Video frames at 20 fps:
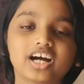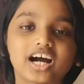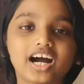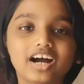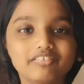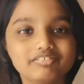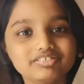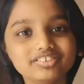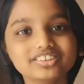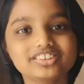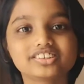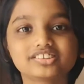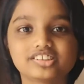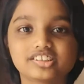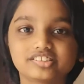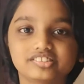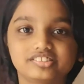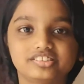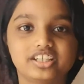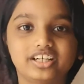After this
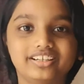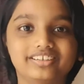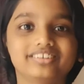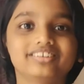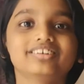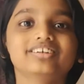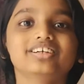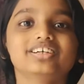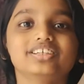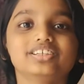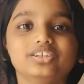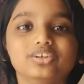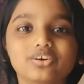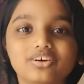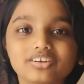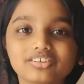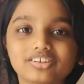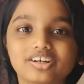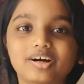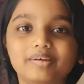is done,
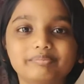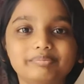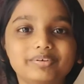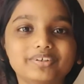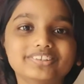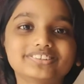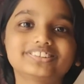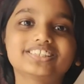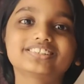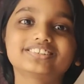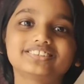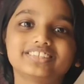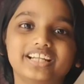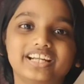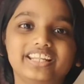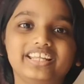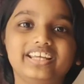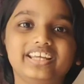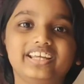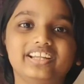your compost is
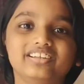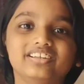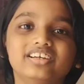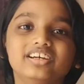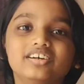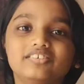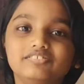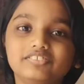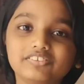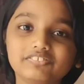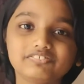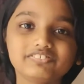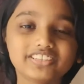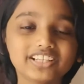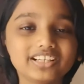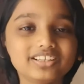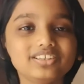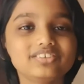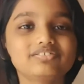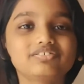ready in 15
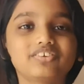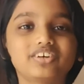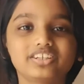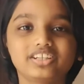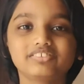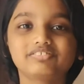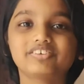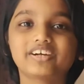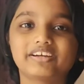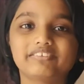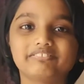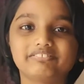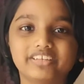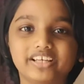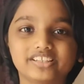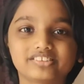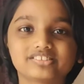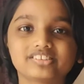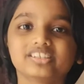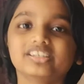to 45
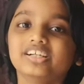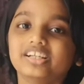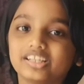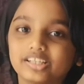days